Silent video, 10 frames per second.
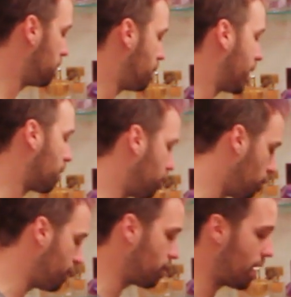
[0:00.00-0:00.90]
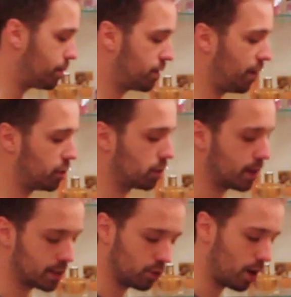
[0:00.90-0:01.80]
makeup removing wipes, facial
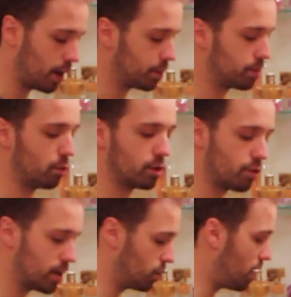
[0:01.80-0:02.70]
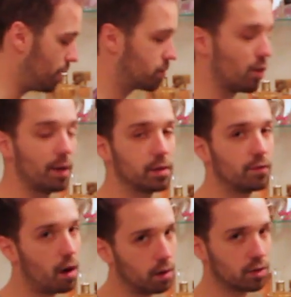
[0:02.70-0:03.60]
cleansing wipes, moisturizing wipes, wipes
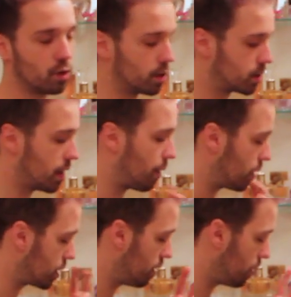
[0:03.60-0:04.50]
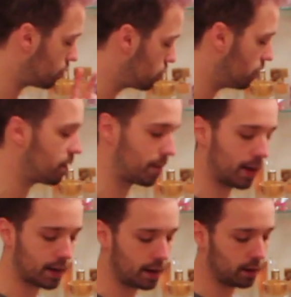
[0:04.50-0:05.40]
of all sorts, and I want to tell you about two of them that
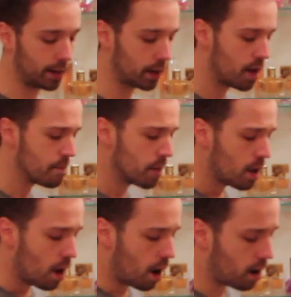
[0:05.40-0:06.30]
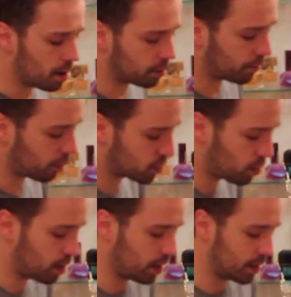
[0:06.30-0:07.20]
I kind of like. The first
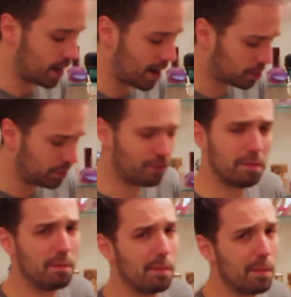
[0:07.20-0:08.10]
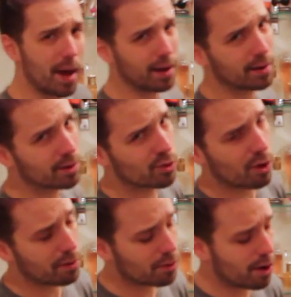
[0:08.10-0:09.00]
one is actually for men,
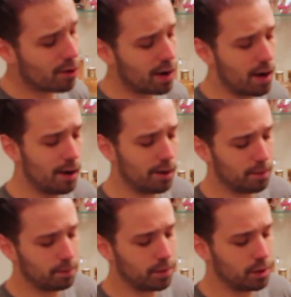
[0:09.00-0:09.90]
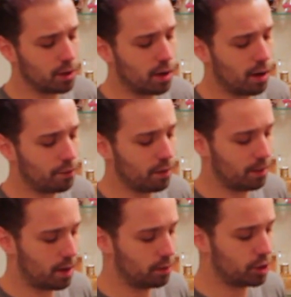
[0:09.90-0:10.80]
quote-unquote, and you know how I feel
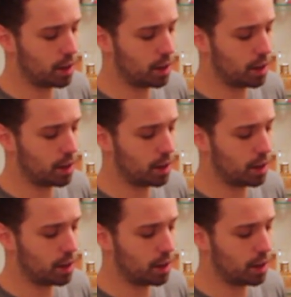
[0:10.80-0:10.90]
about